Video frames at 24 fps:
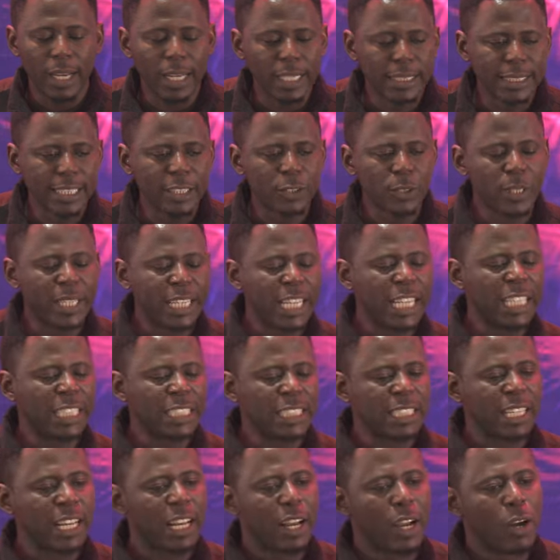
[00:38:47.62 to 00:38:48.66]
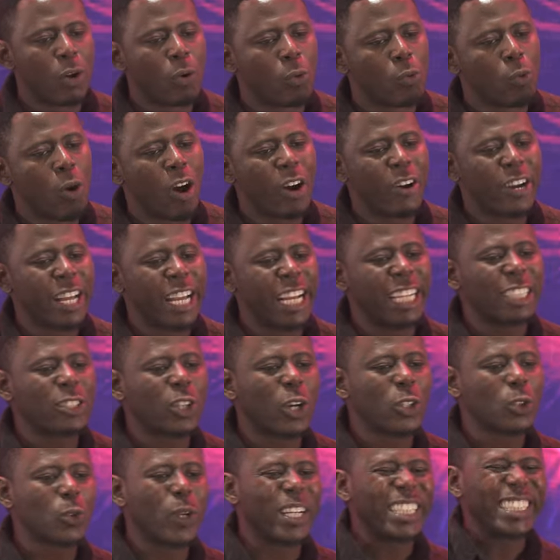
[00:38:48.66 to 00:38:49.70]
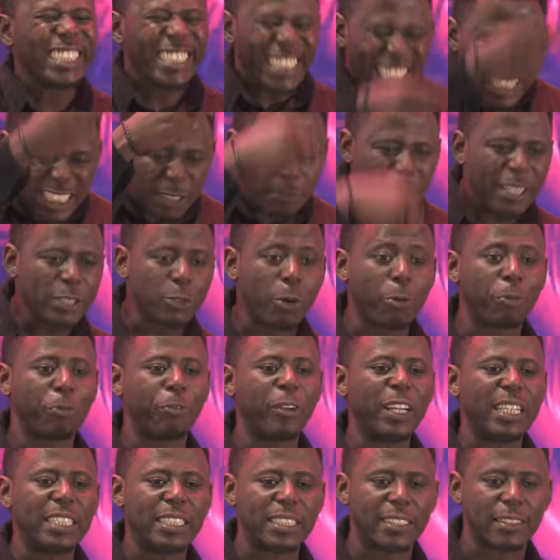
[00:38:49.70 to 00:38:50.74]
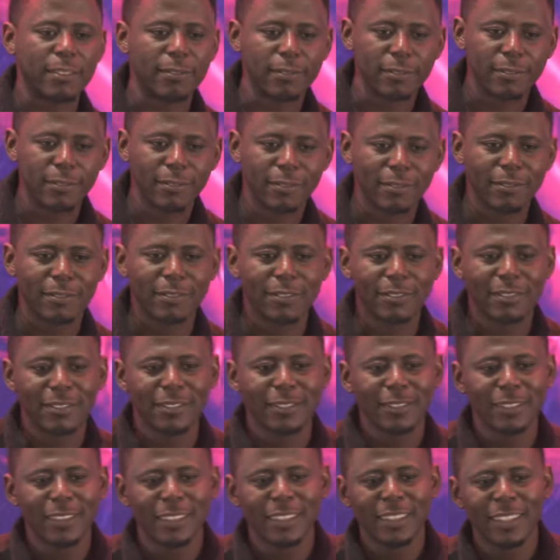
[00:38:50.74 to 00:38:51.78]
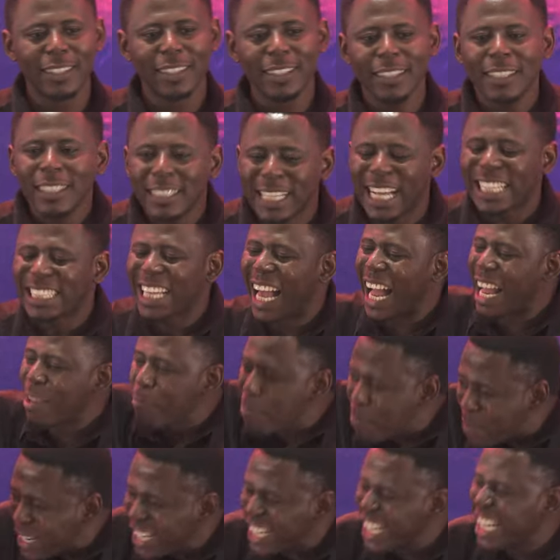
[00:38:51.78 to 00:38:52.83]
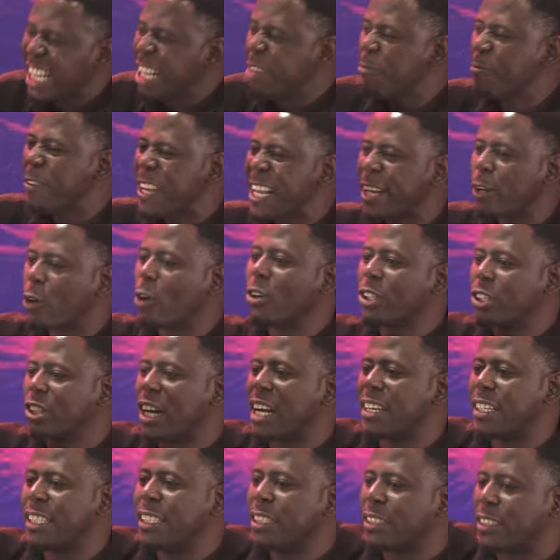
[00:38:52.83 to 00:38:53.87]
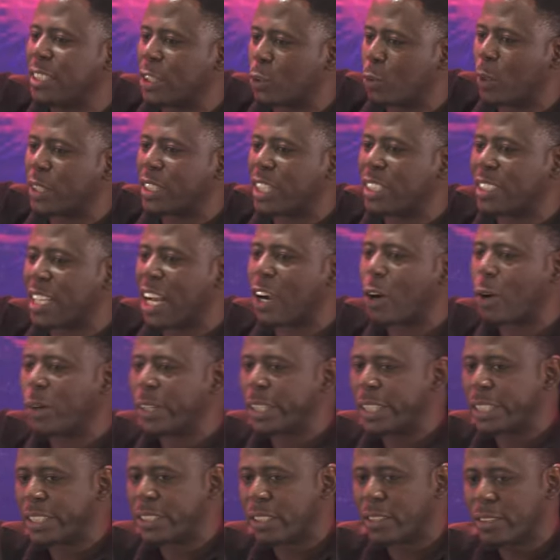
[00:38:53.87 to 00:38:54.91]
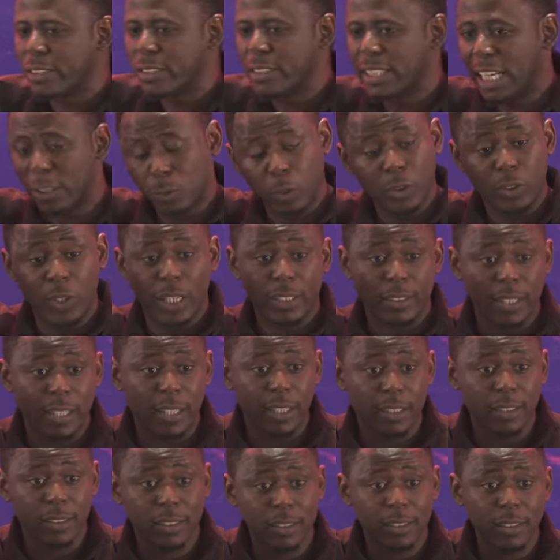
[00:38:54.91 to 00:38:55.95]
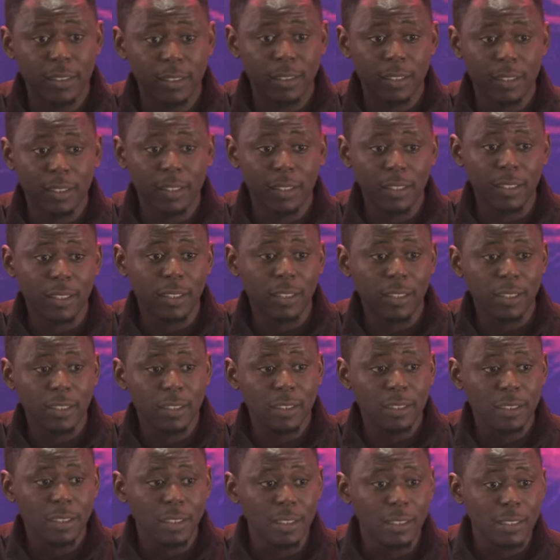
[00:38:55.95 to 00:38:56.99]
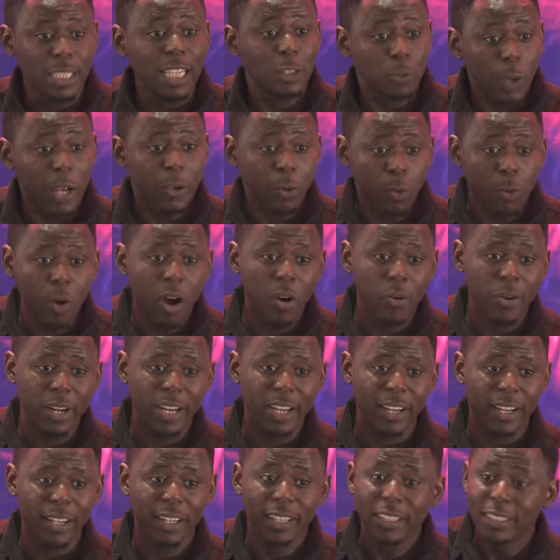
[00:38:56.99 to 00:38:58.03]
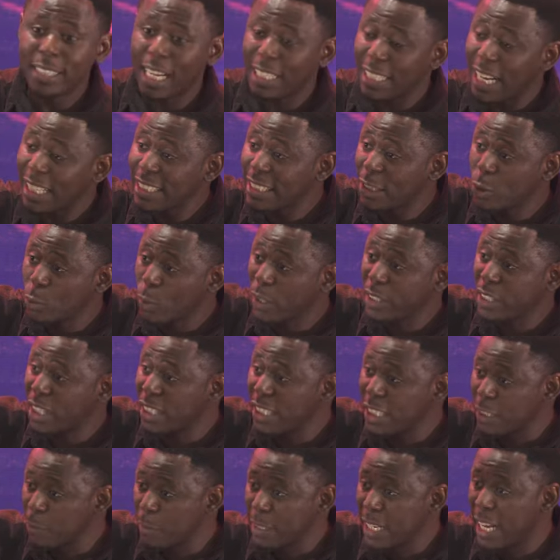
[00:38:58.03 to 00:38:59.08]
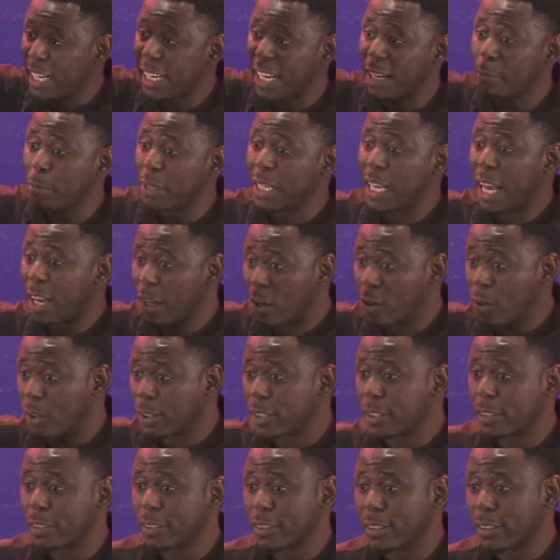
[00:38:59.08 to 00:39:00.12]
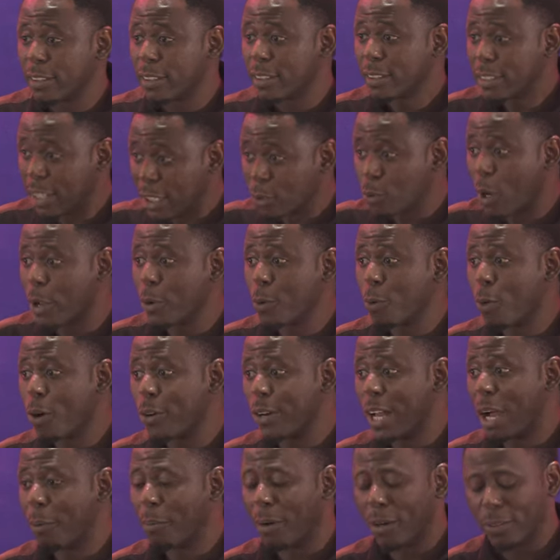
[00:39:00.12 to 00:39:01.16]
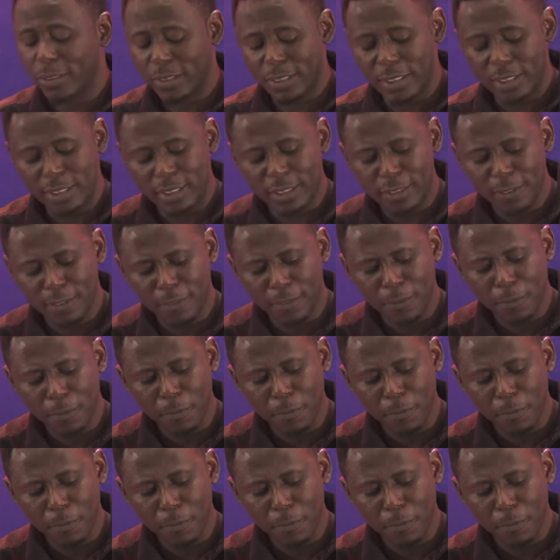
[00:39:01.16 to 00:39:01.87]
Listen to this. Worry is also a statement of faith that I believe in contrary situations and conditions. That's what you're saying. That's why you worry that that situation is bigger than me and God. That's why you worry about it.